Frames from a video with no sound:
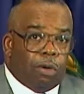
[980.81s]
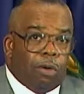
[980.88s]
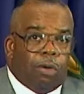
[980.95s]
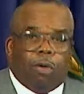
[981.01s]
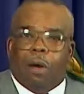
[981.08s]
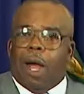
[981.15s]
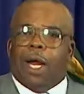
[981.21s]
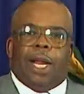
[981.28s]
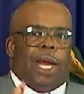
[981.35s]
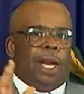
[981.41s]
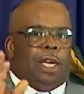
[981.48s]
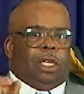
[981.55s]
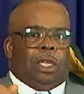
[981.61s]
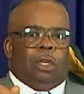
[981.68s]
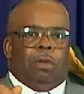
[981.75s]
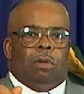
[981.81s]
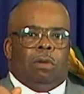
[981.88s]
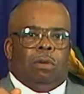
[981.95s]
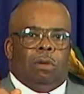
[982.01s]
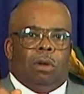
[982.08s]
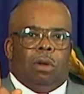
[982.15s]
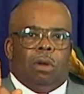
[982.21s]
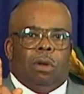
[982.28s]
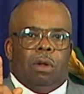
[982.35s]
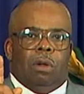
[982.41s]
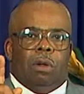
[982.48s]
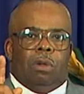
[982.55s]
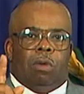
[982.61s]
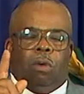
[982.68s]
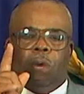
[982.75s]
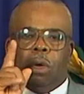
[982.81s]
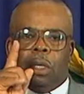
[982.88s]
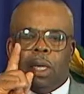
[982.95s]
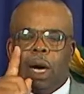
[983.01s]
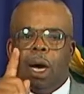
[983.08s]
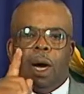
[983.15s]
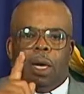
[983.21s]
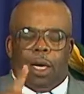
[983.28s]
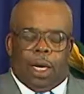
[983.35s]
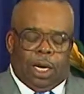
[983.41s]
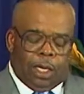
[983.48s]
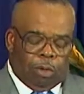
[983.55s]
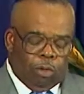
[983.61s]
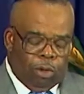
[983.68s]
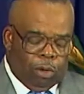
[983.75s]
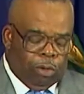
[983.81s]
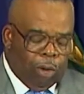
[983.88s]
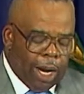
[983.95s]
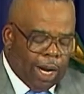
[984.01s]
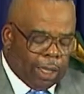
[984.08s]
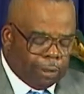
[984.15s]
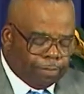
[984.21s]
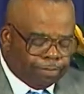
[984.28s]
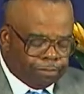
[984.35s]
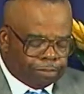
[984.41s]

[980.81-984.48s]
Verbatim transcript: Right attitude toward God and his word. Well,